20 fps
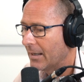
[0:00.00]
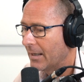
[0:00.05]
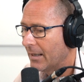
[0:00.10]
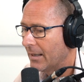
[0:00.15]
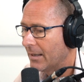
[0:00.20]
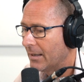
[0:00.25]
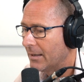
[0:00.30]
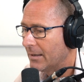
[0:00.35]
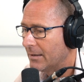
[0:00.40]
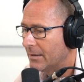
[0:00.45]

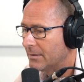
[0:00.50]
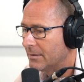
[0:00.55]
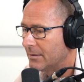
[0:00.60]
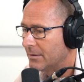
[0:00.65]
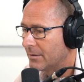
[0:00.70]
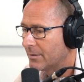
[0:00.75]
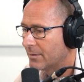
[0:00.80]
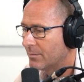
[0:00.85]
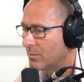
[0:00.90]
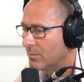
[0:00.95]

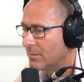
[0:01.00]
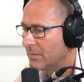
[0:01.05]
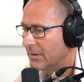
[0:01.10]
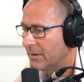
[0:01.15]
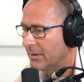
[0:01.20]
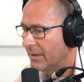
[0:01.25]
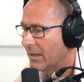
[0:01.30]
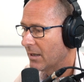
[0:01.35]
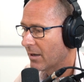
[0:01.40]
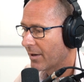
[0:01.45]
and
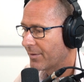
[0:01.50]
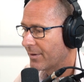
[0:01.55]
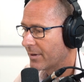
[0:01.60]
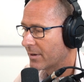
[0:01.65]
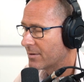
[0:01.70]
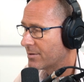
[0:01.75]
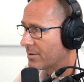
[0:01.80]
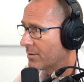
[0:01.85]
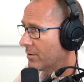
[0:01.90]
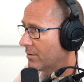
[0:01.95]
yeah, I
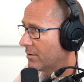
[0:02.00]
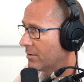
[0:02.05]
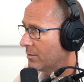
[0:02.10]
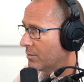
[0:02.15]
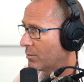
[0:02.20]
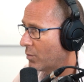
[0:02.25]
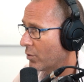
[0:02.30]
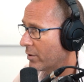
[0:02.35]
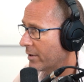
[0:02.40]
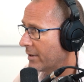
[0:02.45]
think as
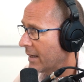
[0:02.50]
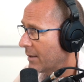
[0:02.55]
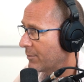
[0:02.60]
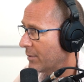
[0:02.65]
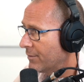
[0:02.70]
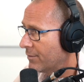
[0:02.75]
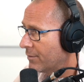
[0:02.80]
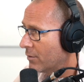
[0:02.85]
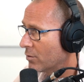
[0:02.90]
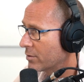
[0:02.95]
you pointed out
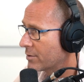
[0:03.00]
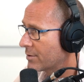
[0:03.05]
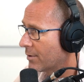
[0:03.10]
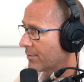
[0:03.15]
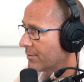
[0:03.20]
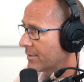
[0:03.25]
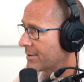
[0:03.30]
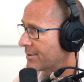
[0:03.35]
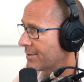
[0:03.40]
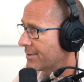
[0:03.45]
before,
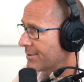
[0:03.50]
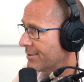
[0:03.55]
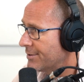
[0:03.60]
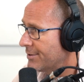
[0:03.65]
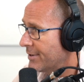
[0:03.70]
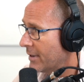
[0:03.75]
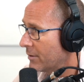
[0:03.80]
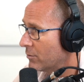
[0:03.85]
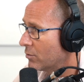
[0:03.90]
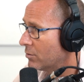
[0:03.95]
Tom, there's just the
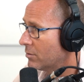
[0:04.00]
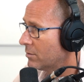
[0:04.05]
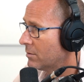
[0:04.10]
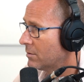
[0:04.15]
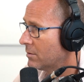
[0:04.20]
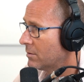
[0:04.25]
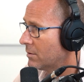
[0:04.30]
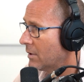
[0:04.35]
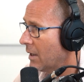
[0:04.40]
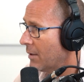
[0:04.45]
general
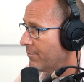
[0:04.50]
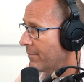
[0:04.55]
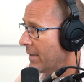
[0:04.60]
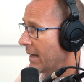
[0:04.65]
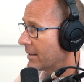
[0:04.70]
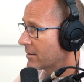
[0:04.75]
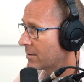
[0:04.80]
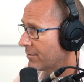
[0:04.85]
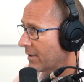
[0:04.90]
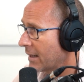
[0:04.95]

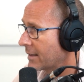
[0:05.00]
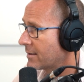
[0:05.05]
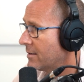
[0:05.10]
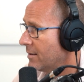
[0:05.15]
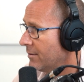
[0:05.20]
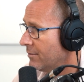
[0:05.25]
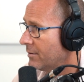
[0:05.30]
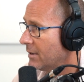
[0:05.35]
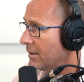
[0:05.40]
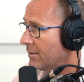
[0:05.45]
amount of
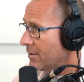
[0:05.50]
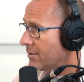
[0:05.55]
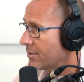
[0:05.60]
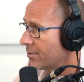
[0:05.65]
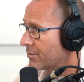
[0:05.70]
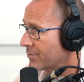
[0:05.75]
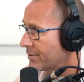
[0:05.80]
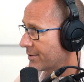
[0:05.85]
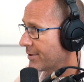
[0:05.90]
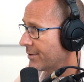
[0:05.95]
activity
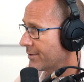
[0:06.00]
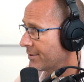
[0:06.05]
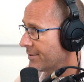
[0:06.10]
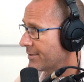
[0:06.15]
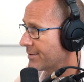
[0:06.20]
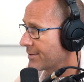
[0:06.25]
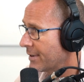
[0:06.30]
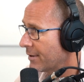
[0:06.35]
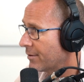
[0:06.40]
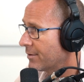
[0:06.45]
that's returned to
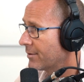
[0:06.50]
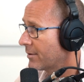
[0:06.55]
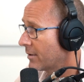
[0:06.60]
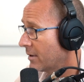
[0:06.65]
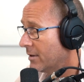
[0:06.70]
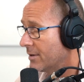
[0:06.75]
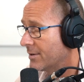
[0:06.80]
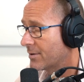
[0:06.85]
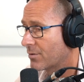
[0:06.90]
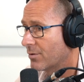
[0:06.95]
the South
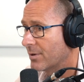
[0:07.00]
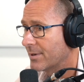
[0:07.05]
East